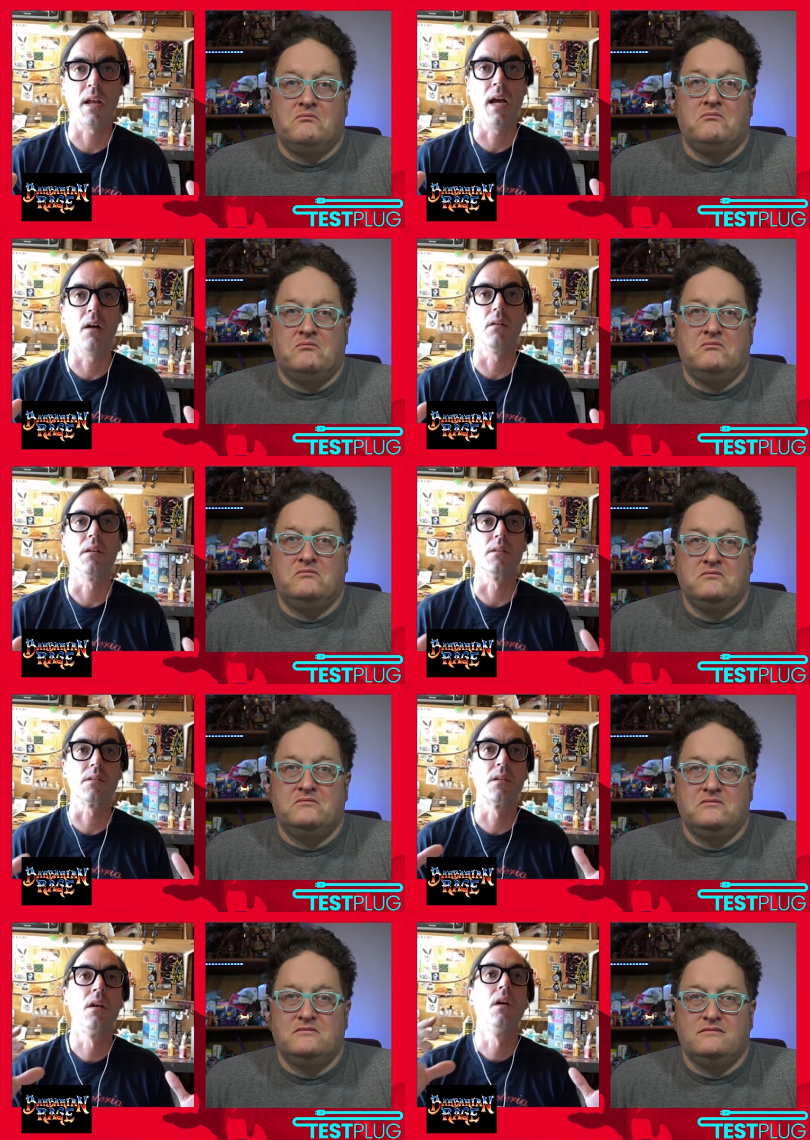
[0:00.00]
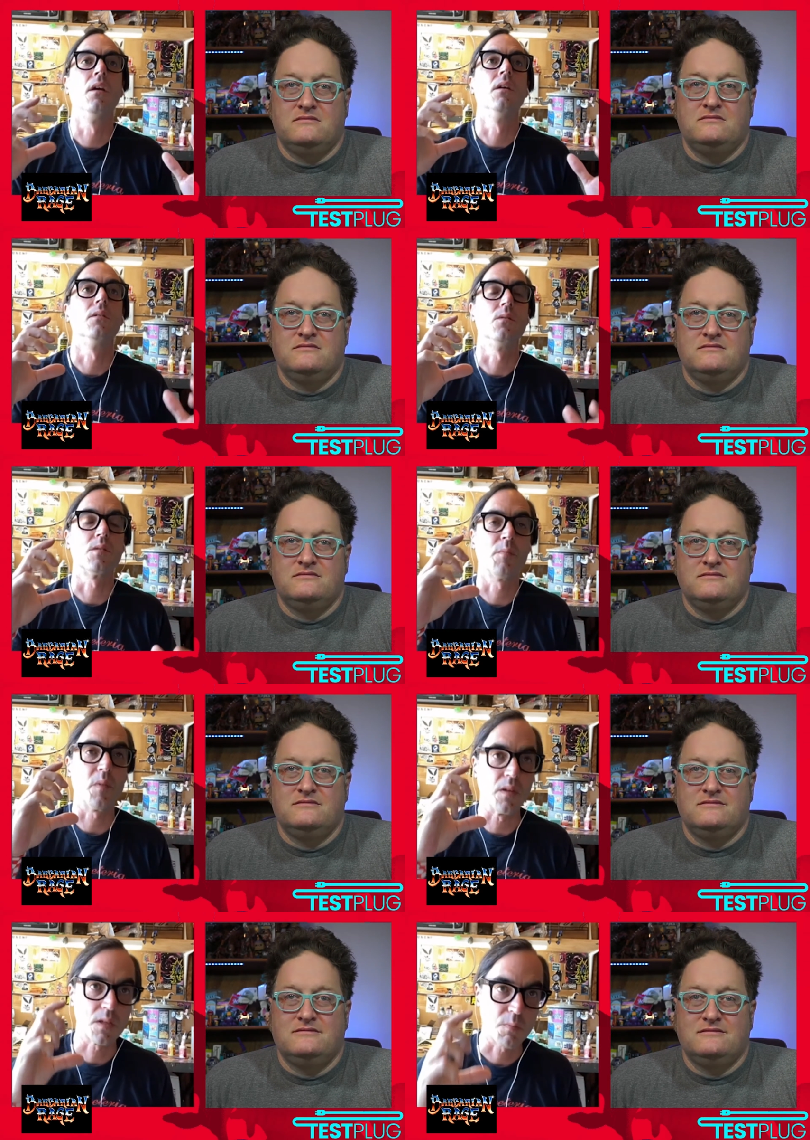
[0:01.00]
Speaker 1: out, is do
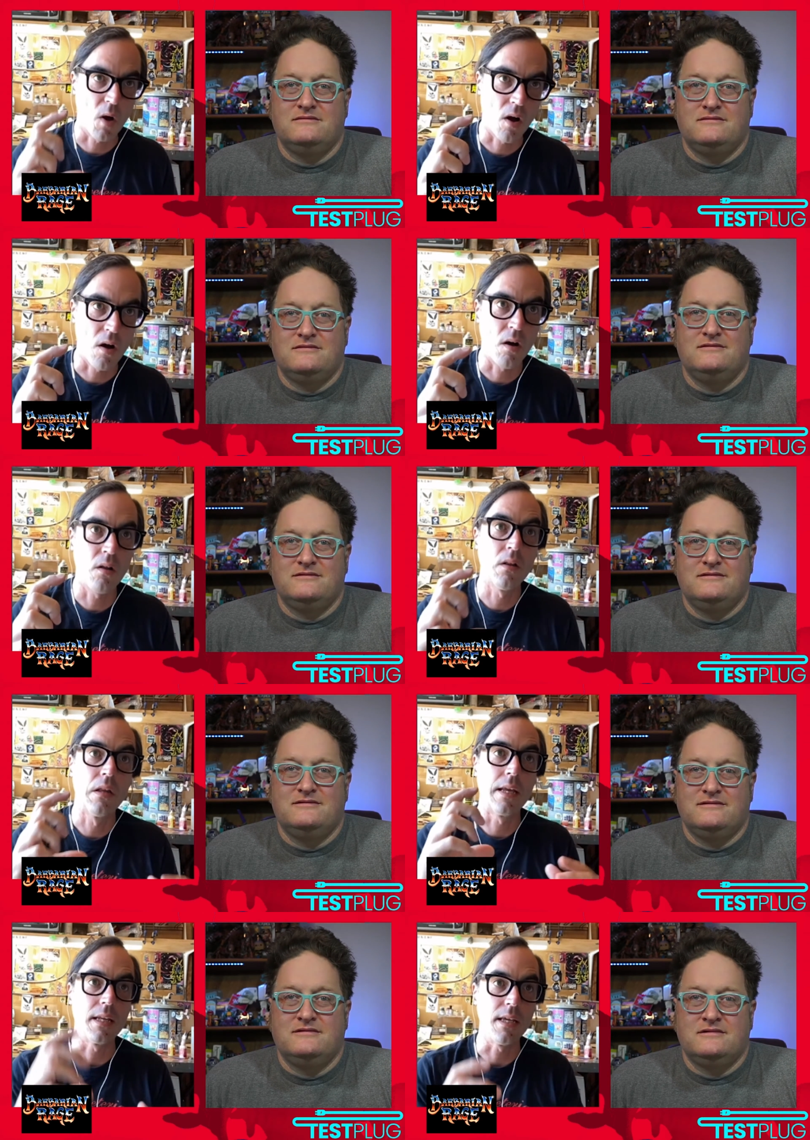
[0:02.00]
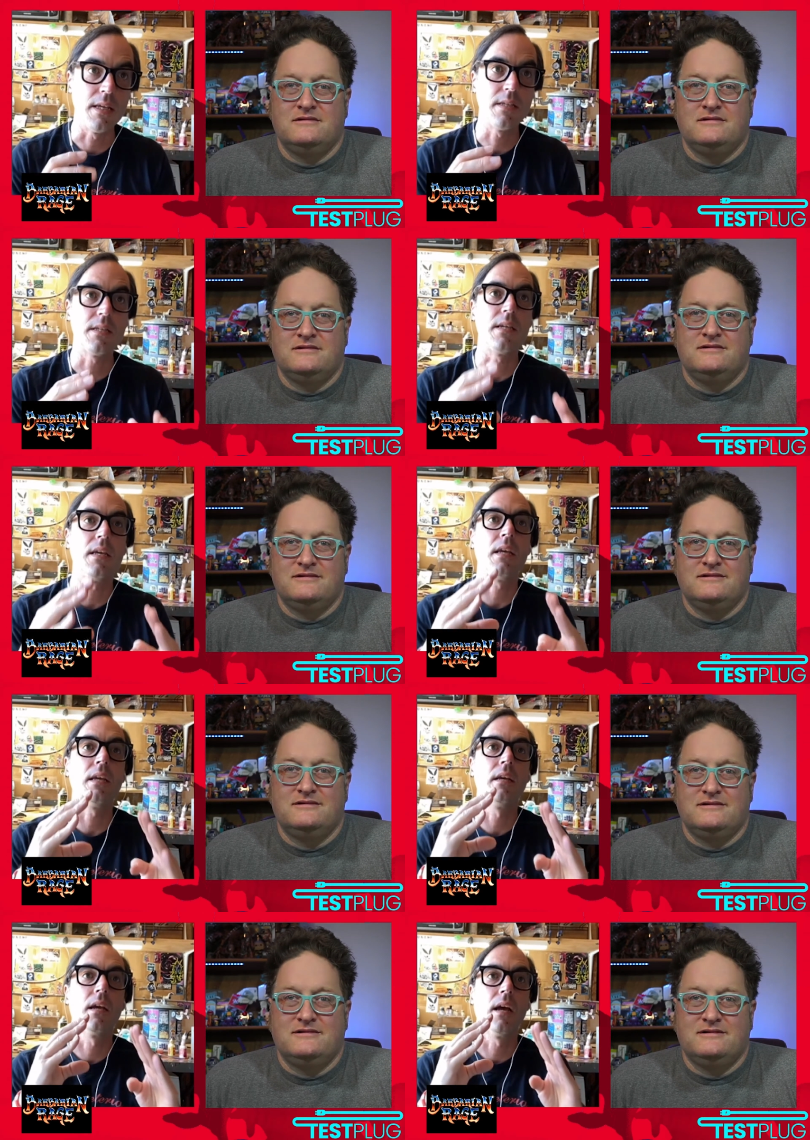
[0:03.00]
something small and
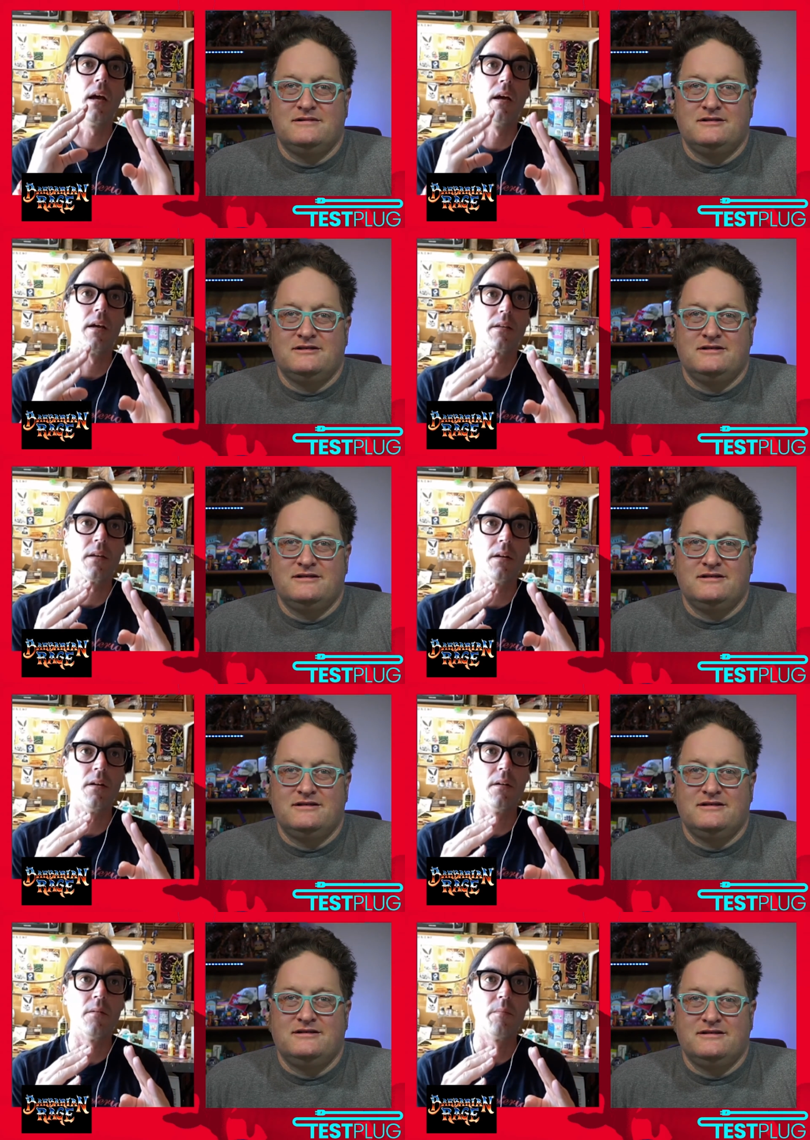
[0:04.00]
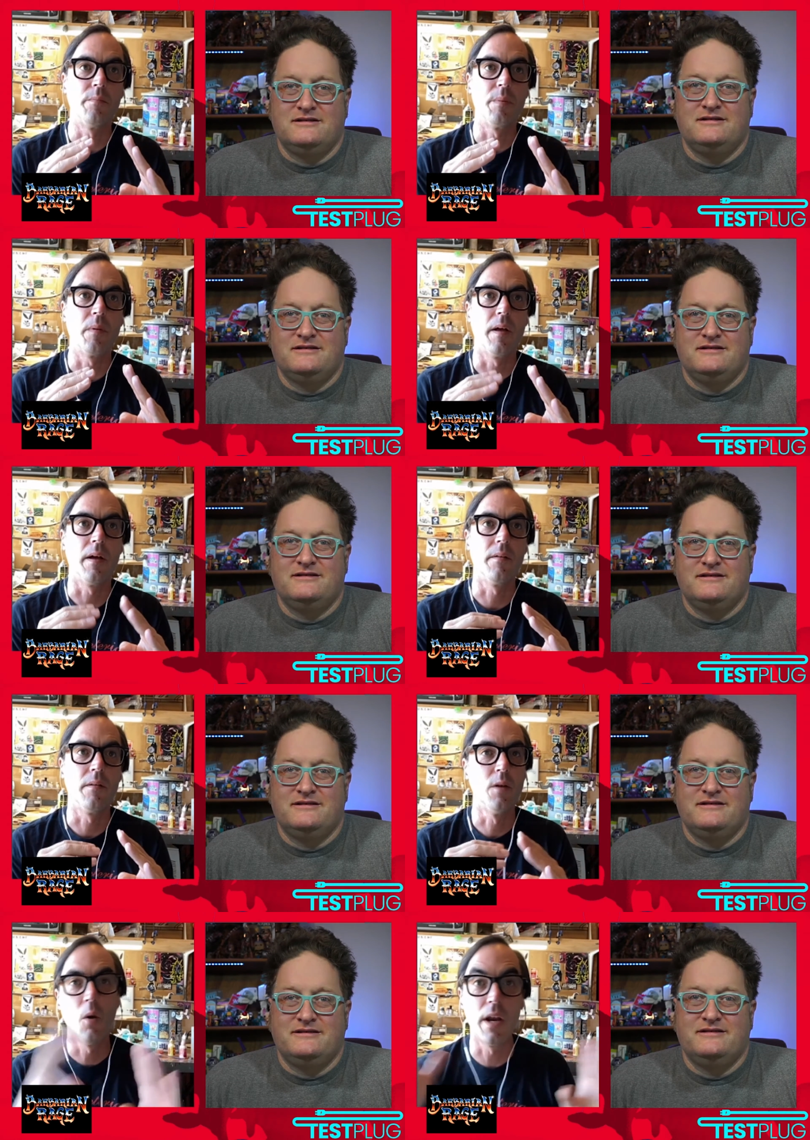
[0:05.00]
easy. Uh, you know, uh,
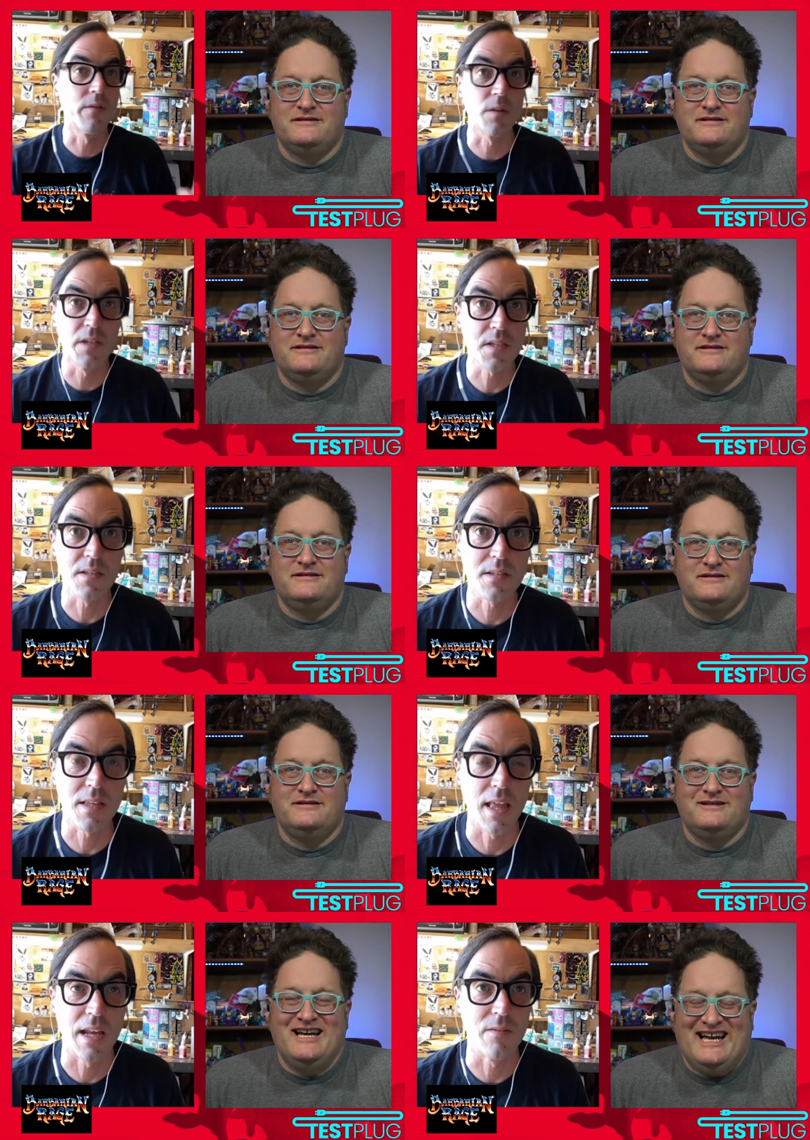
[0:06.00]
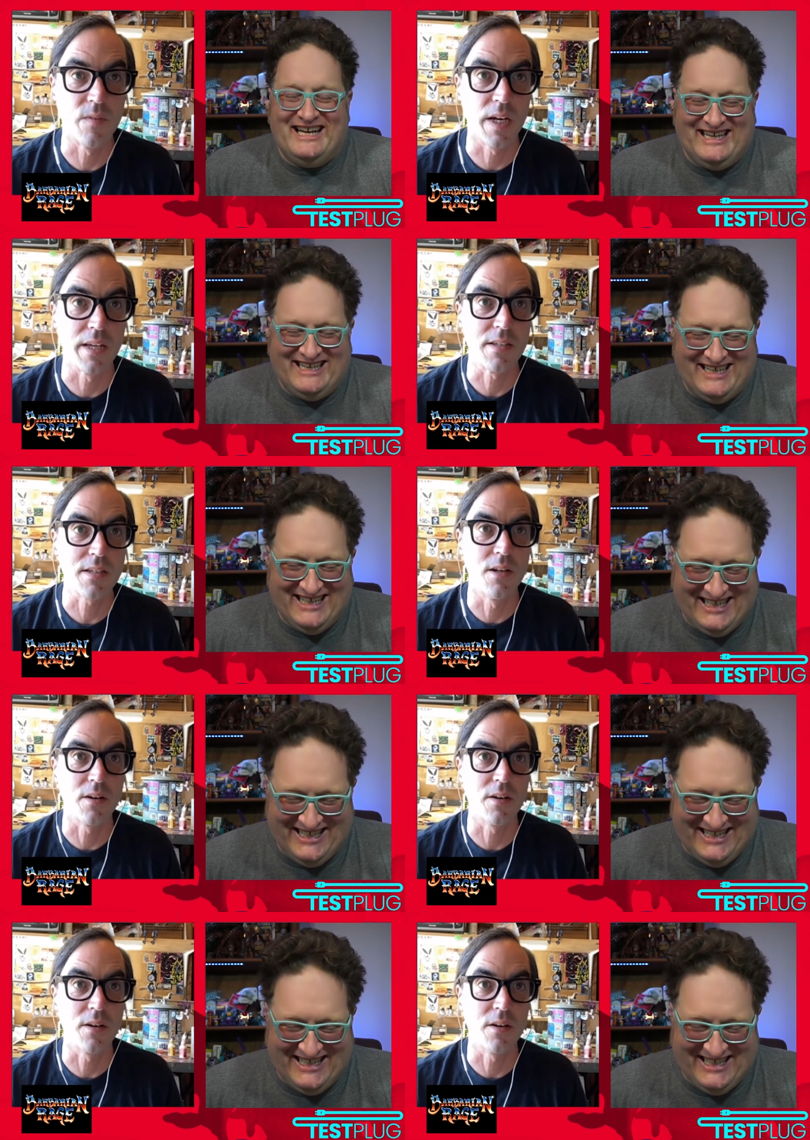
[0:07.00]
no one ever listens to that advice, you know,